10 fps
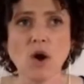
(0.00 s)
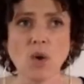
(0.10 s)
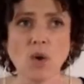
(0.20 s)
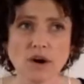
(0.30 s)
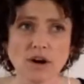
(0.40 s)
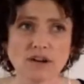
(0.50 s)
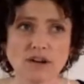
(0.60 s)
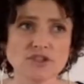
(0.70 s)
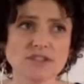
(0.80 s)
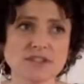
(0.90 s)
or
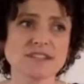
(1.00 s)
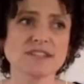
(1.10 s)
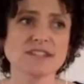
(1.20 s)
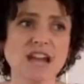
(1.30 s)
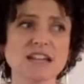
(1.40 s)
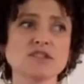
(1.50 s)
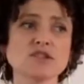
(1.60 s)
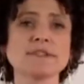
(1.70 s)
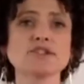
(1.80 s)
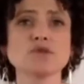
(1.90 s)
just not
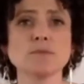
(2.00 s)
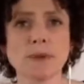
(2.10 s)
consuming too